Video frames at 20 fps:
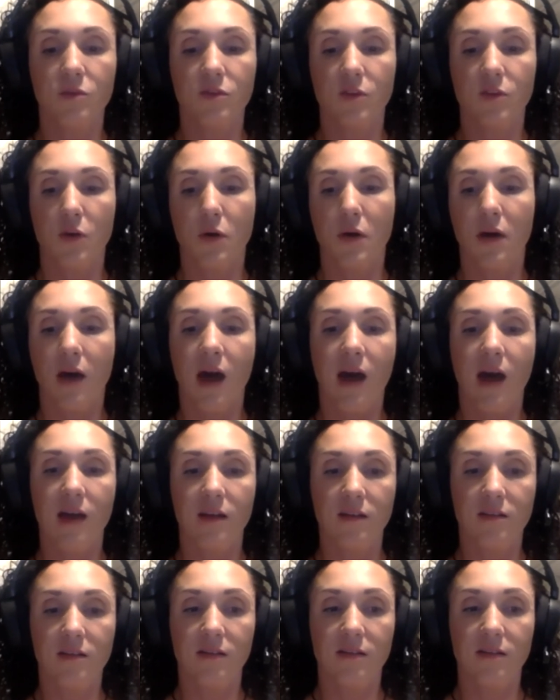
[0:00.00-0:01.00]
So
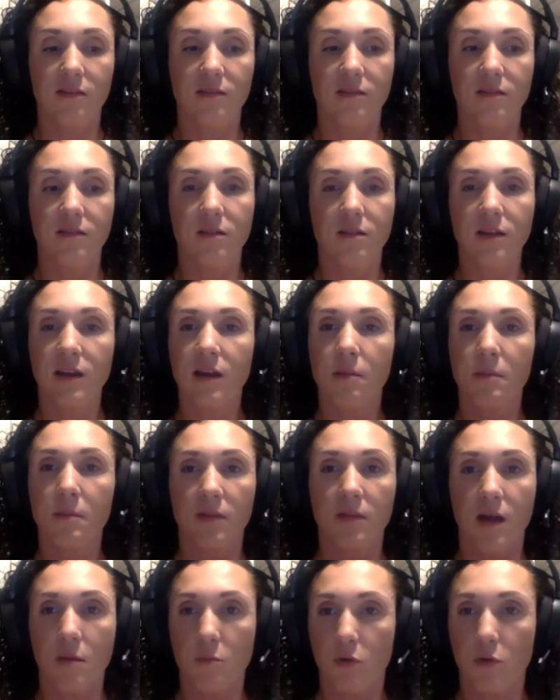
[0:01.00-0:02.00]
I clean up a
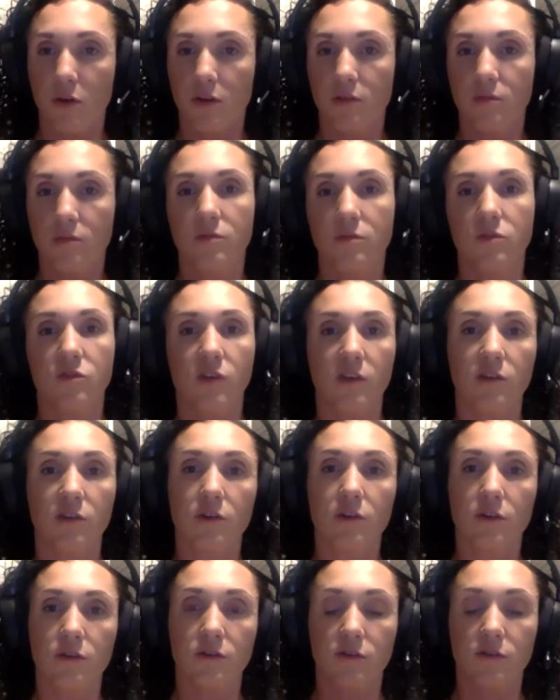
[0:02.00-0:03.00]
lot more
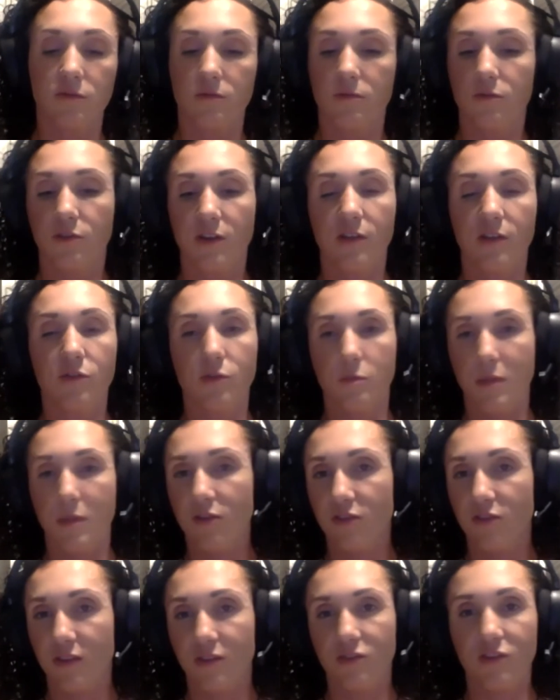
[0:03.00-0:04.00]
general
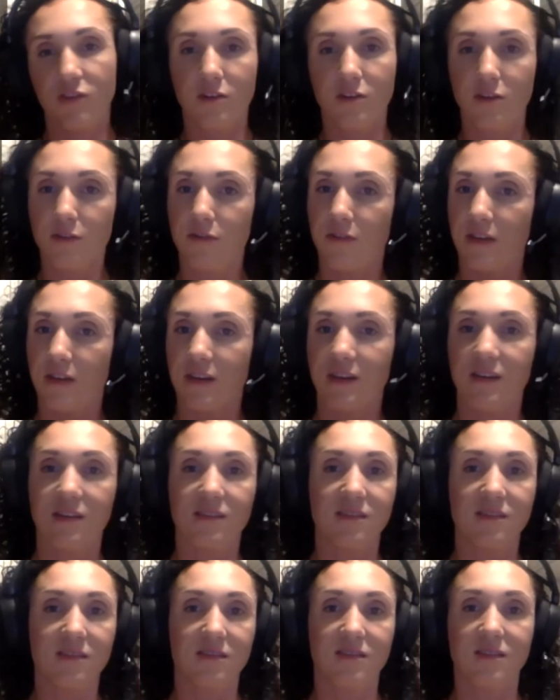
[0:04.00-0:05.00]
transformation, general
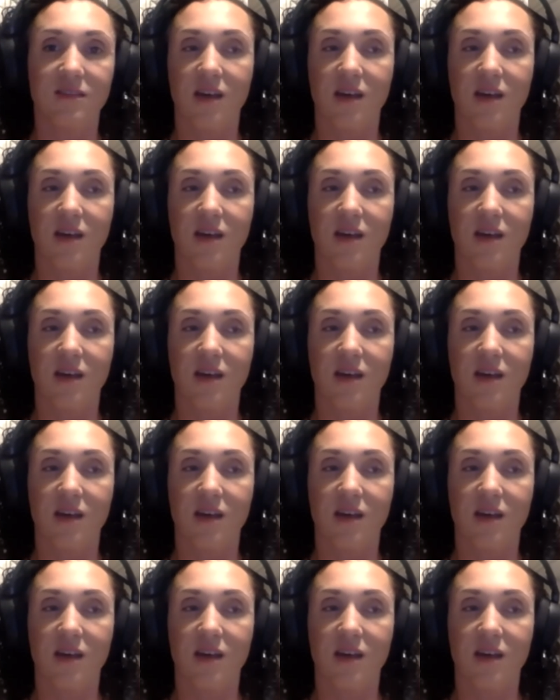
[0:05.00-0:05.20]
fitness,